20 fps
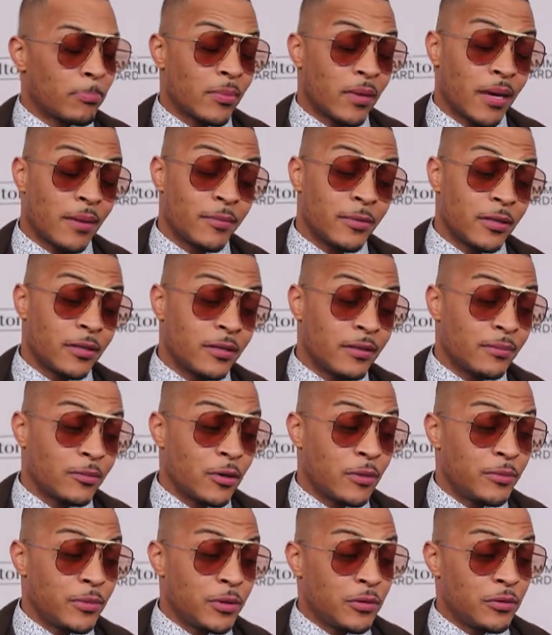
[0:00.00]
I mean,
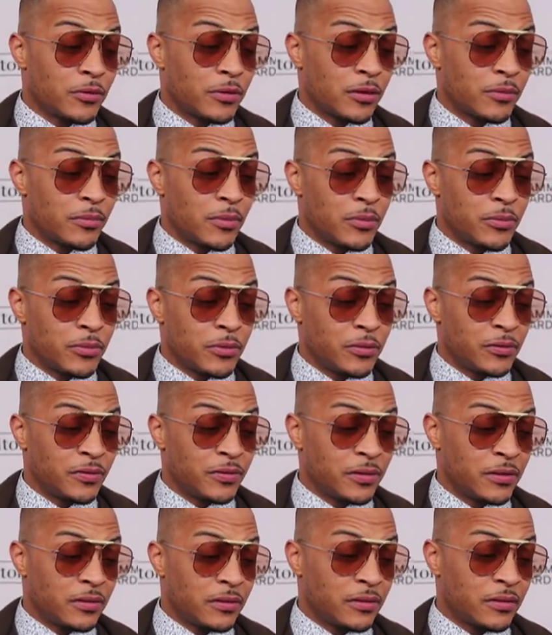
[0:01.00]
more music, more
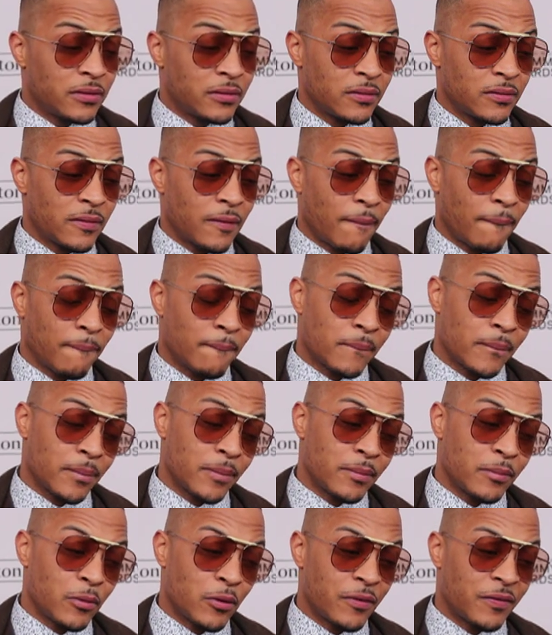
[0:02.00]
movies,
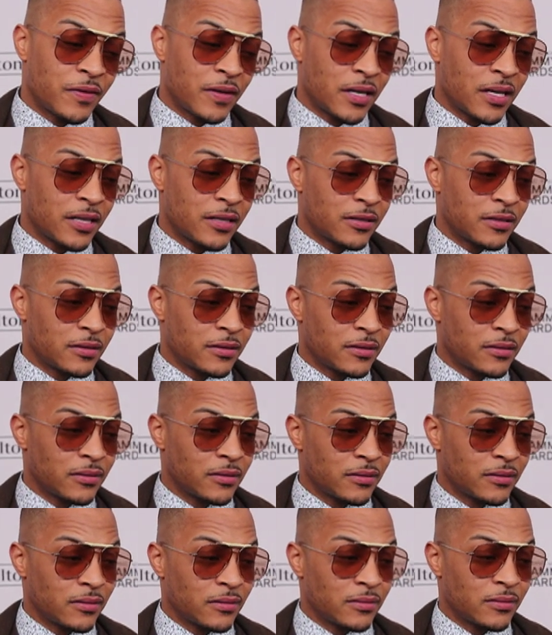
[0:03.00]
more fashion,
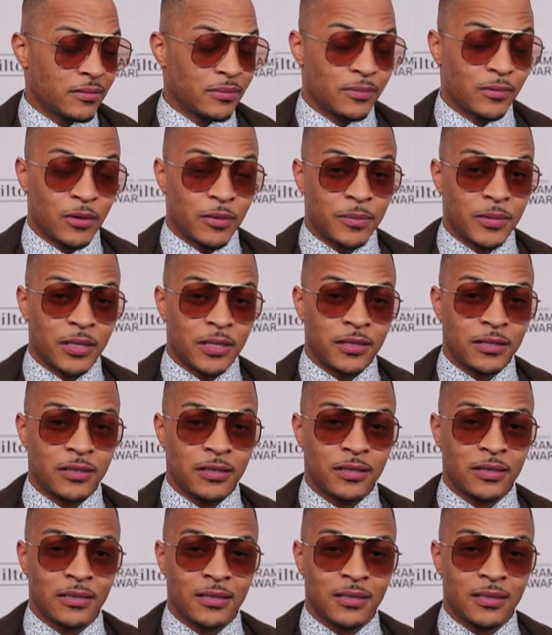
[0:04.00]
more money.